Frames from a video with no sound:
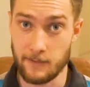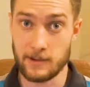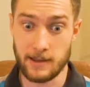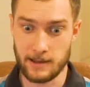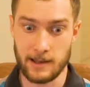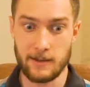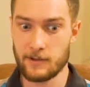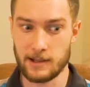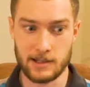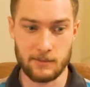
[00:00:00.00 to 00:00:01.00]
Everything's
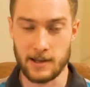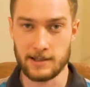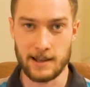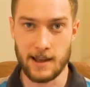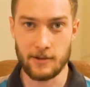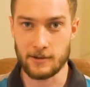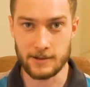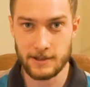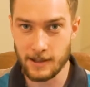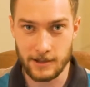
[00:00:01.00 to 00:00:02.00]
evenly spaced out,
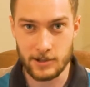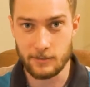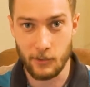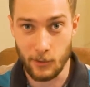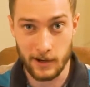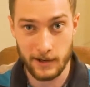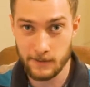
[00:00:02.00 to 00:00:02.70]
it's just boring.